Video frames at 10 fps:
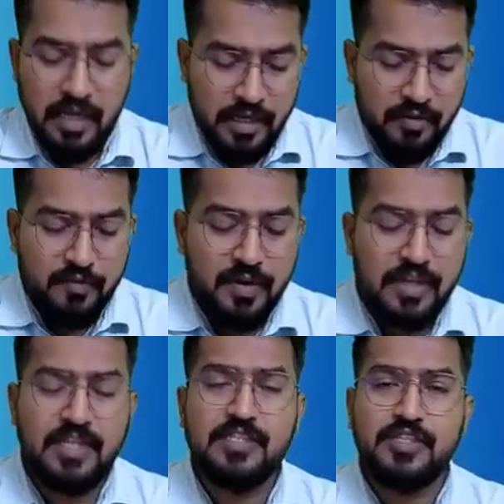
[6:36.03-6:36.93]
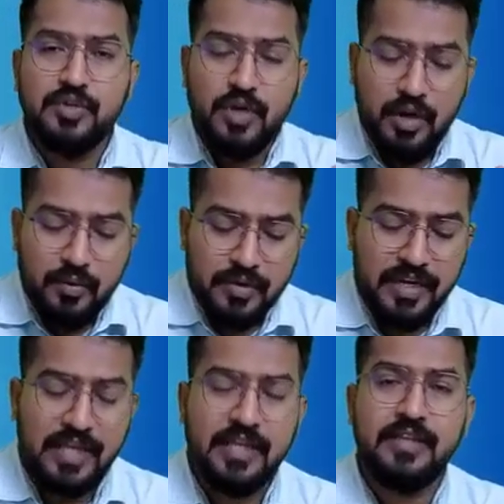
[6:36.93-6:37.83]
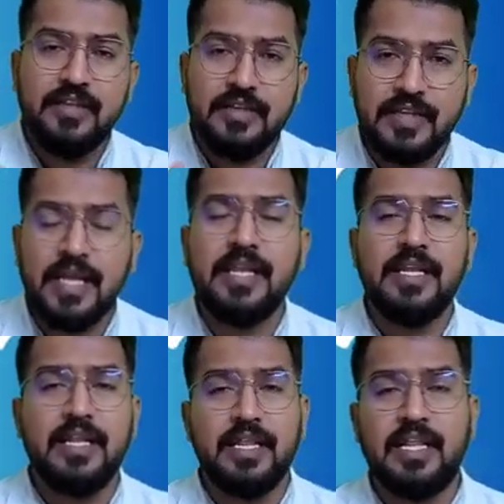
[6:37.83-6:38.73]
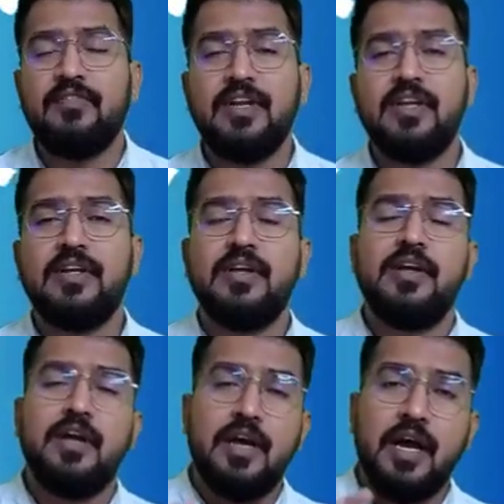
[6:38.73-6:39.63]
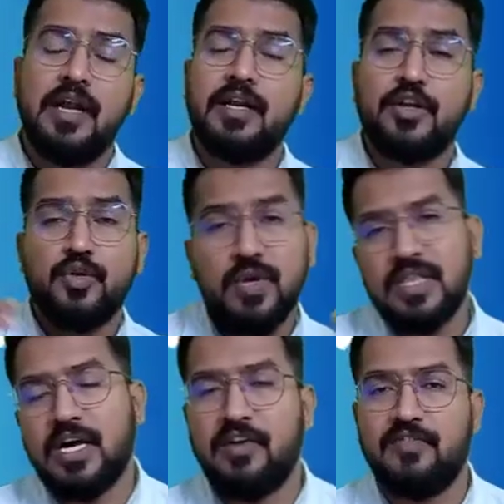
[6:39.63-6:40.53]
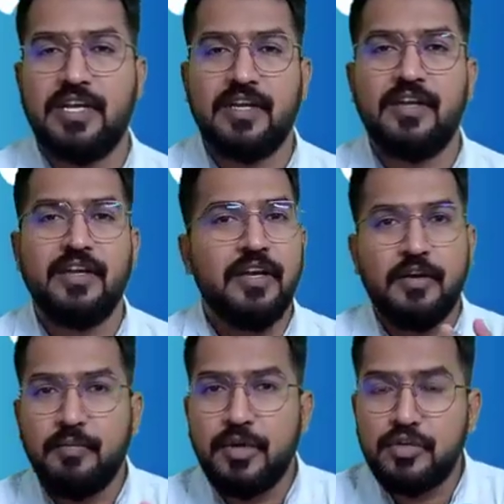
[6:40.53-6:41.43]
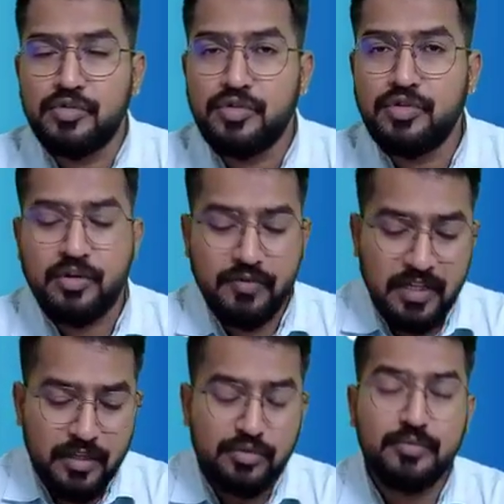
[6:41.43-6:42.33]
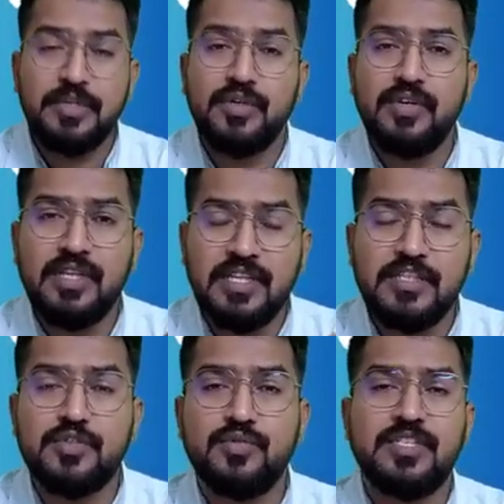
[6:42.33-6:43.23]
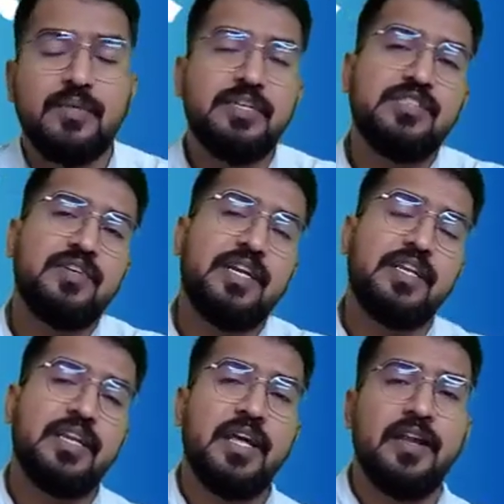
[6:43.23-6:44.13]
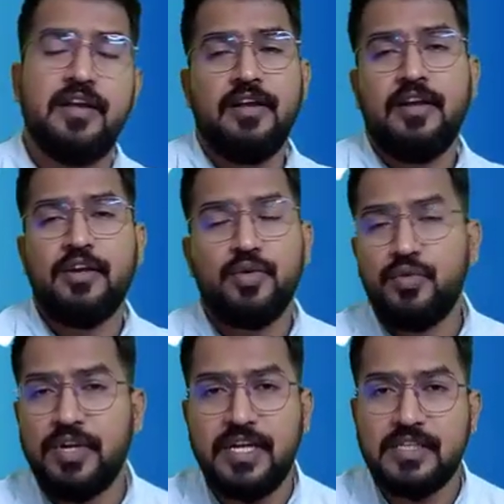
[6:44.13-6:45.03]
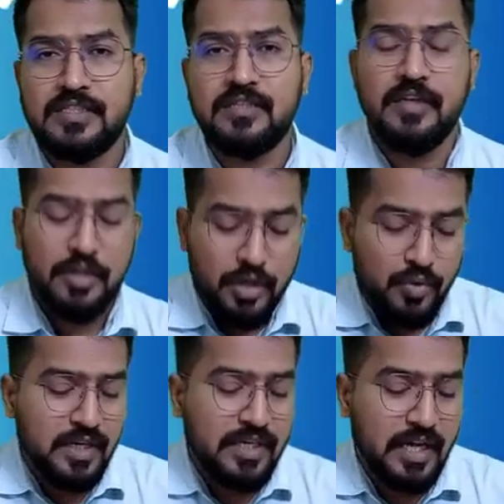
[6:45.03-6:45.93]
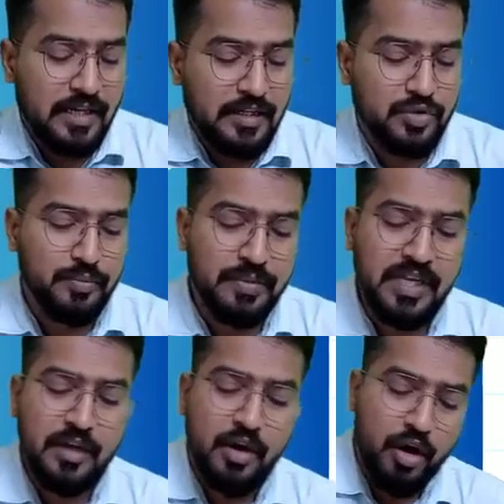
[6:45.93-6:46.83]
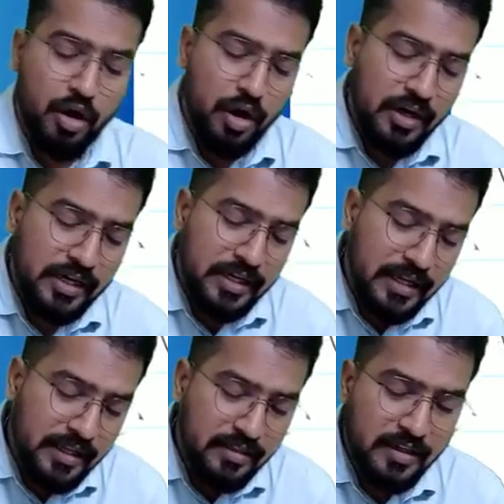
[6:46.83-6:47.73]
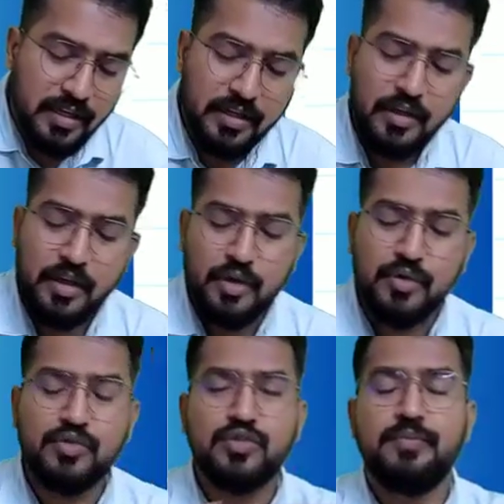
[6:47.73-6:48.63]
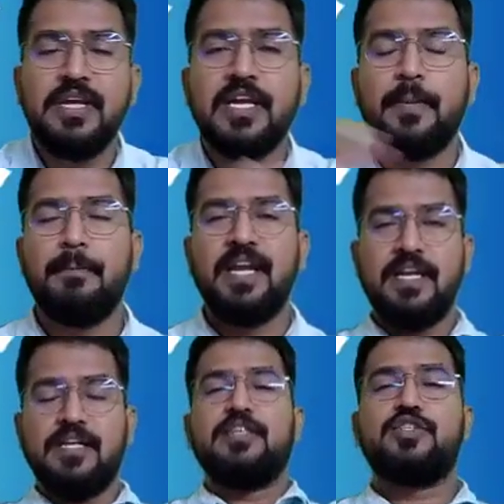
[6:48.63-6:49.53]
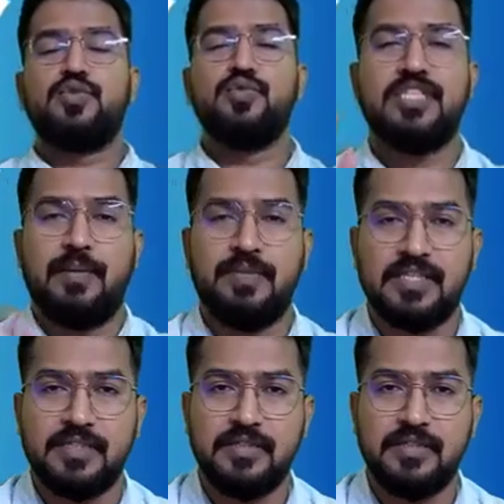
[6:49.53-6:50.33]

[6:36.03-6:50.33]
For this you have 9, 10, 11 and 12th half day, but you should not feel you should be doing these 2 chapters for entire 2-3 days. Your target should be on day 3 you should be completing these 2 chapters.